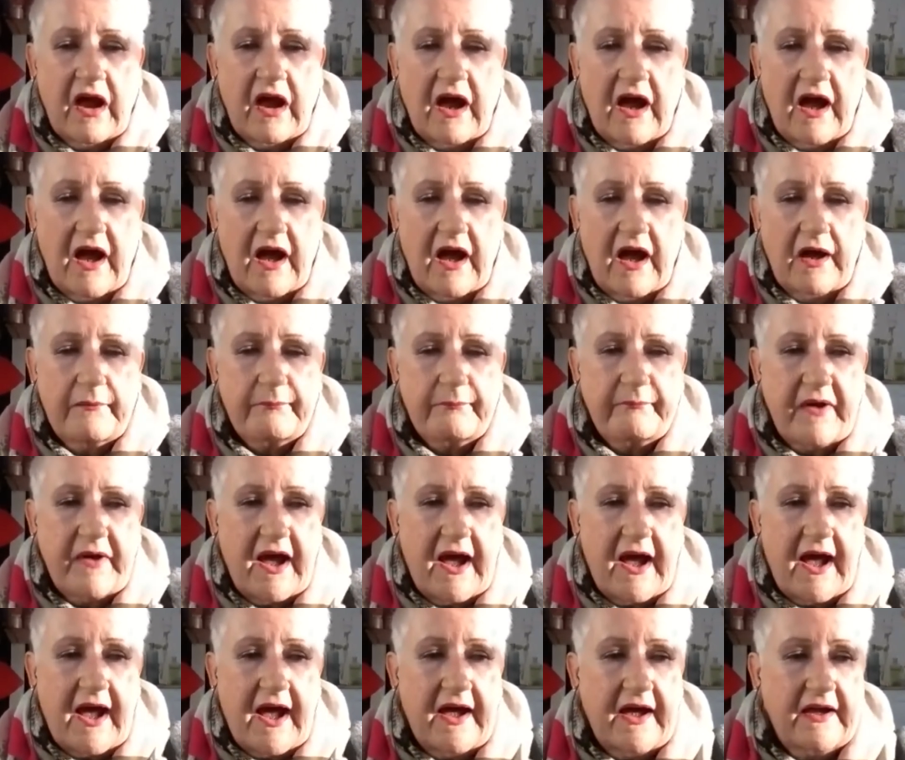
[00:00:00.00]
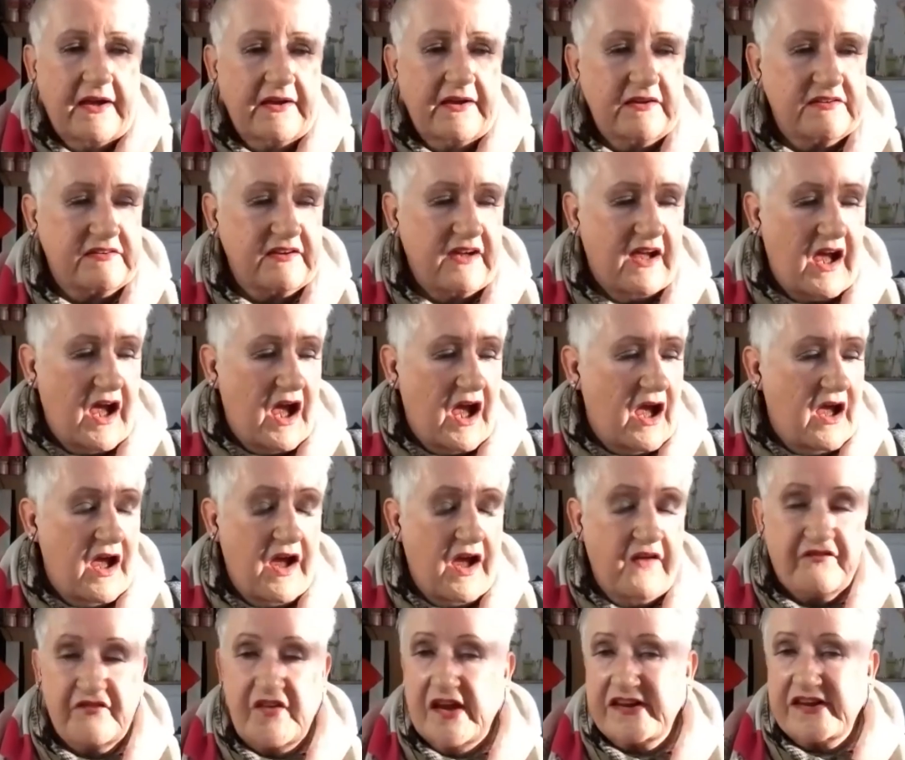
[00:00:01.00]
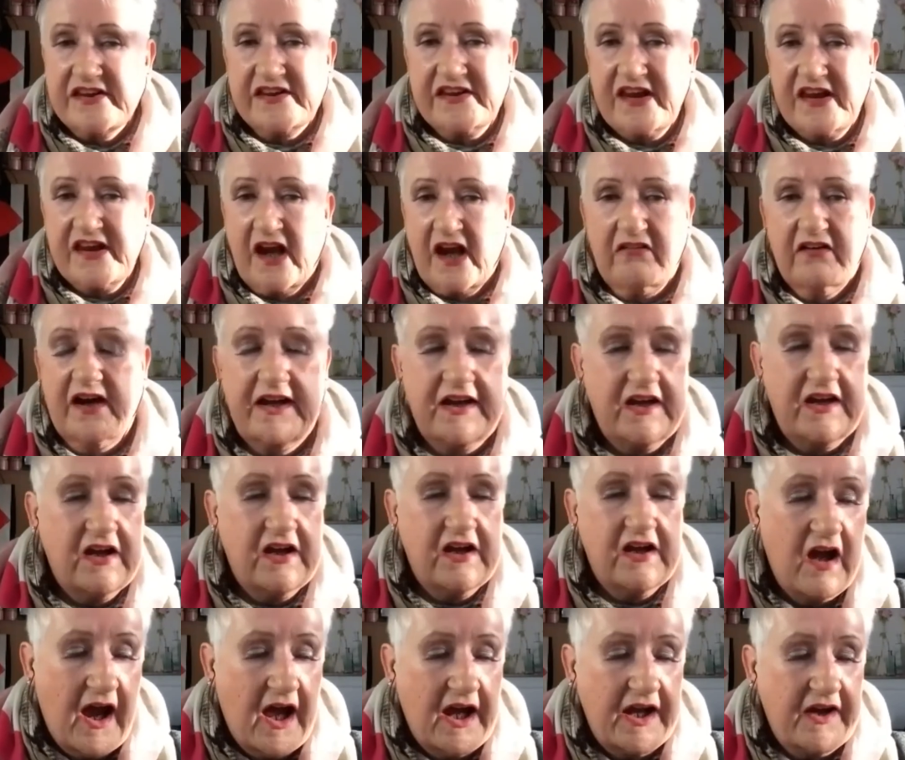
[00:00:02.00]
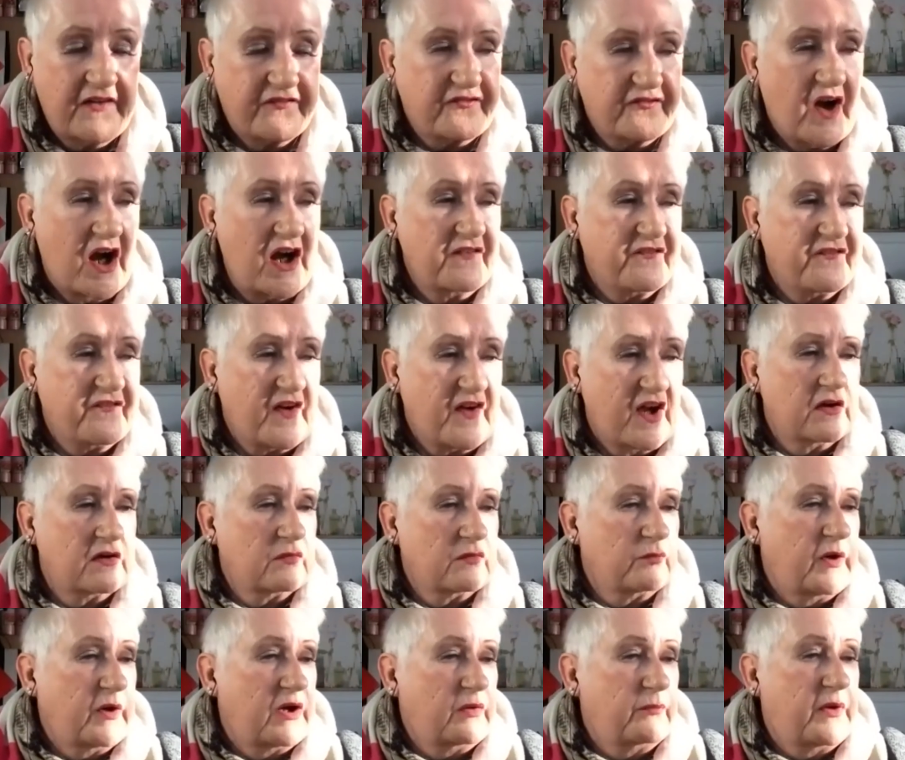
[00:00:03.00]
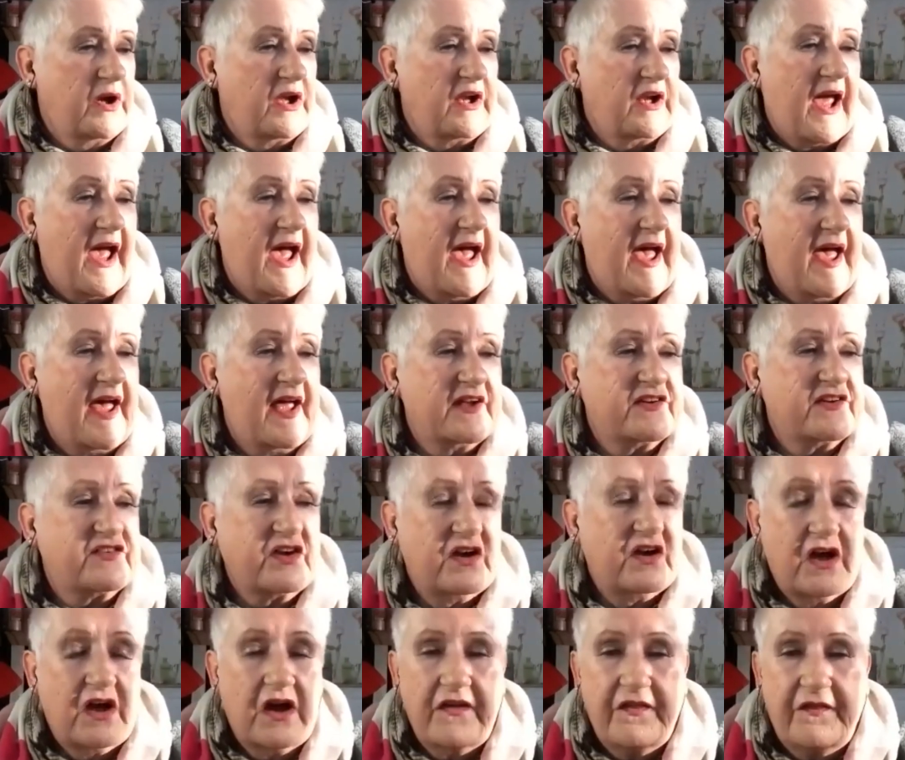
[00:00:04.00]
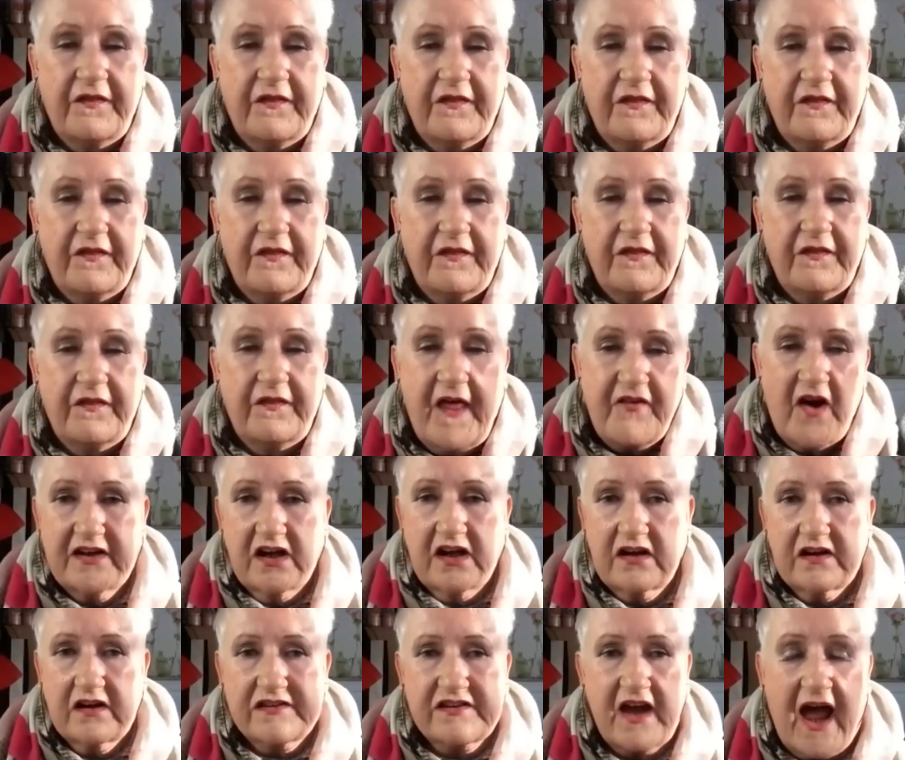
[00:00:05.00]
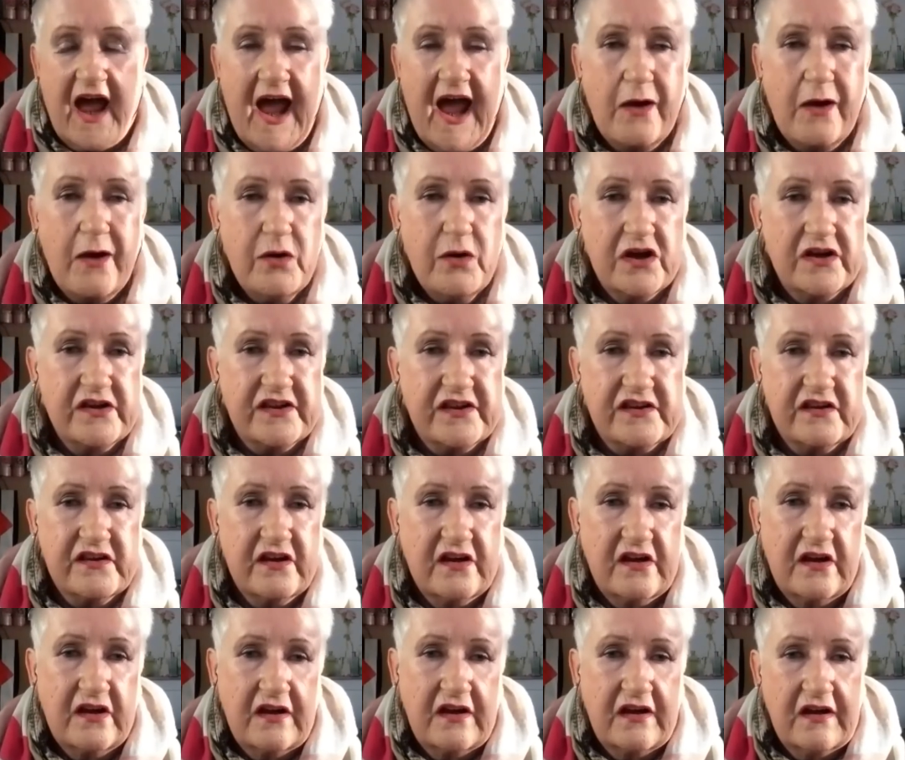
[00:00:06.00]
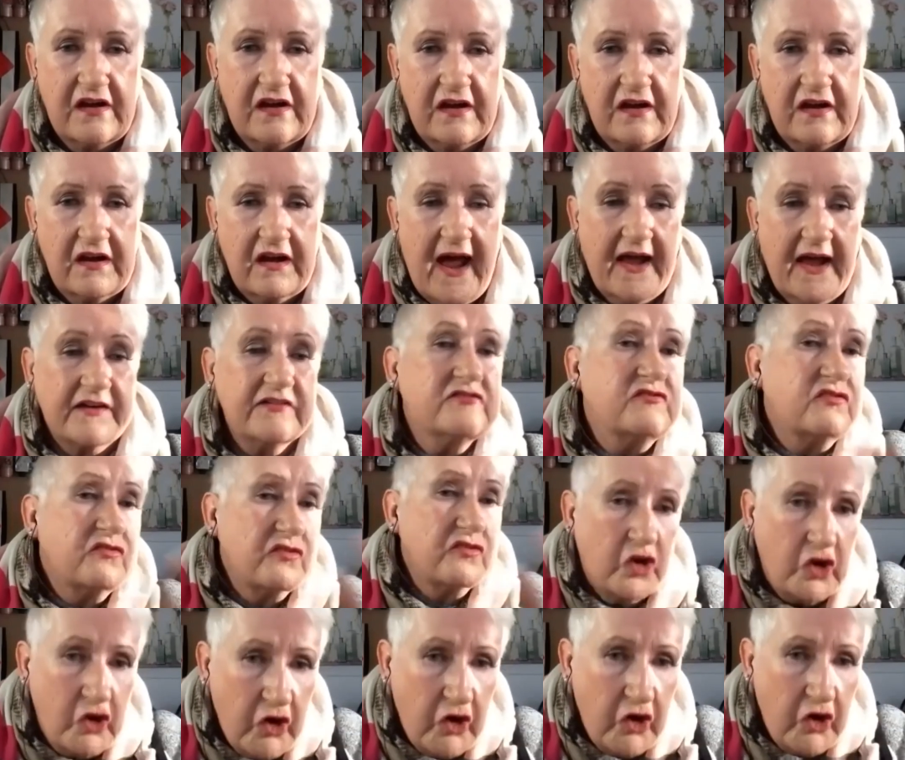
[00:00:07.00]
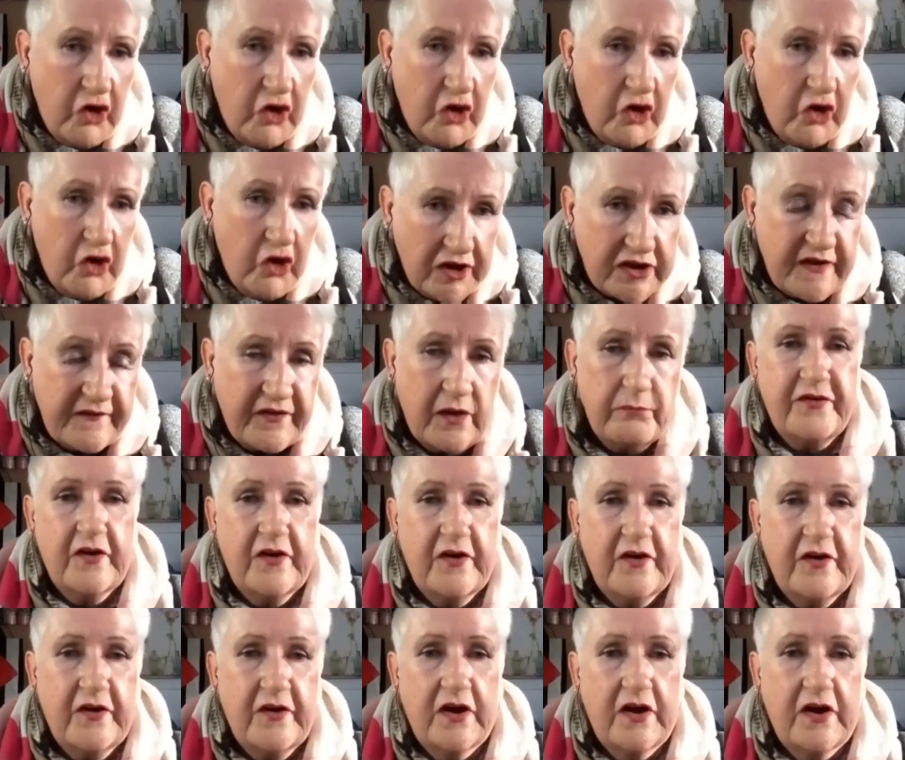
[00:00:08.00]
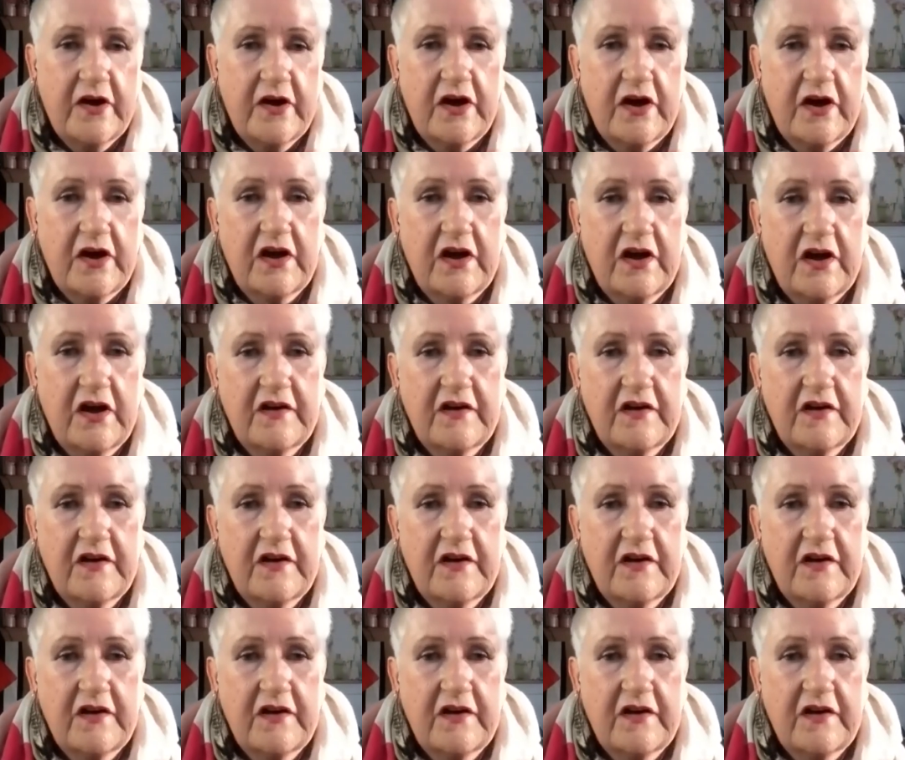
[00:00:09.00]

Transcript: Um, and uh, if necessary and if relevant, we, will add their findings to ours and credit them for,